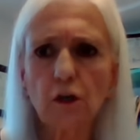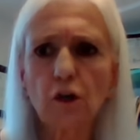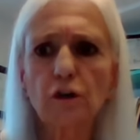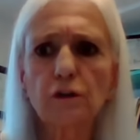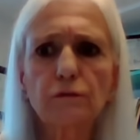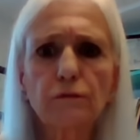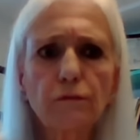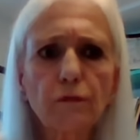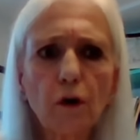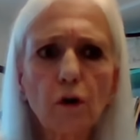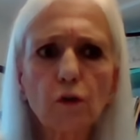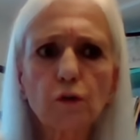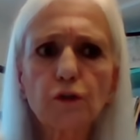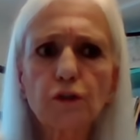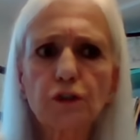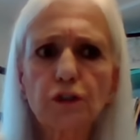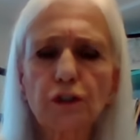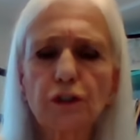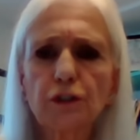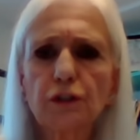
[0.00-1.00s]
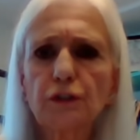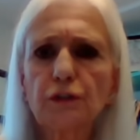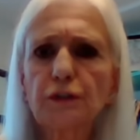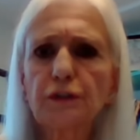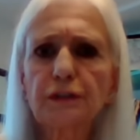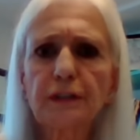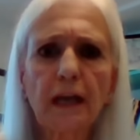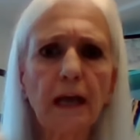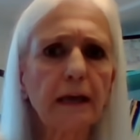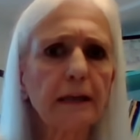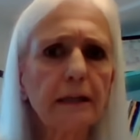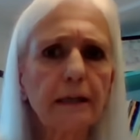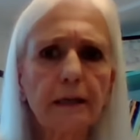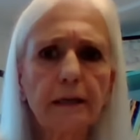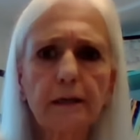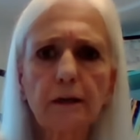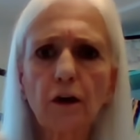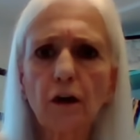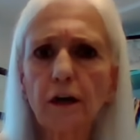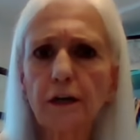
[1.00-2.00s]
convulsions,
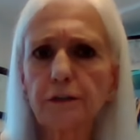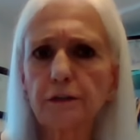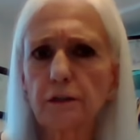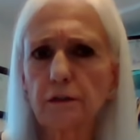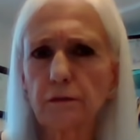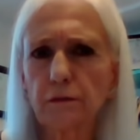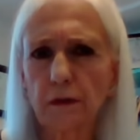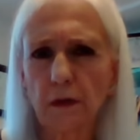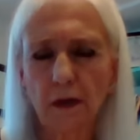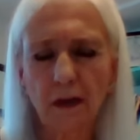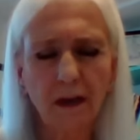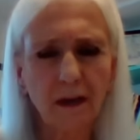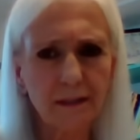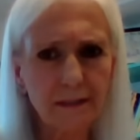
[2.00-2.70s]
any kind of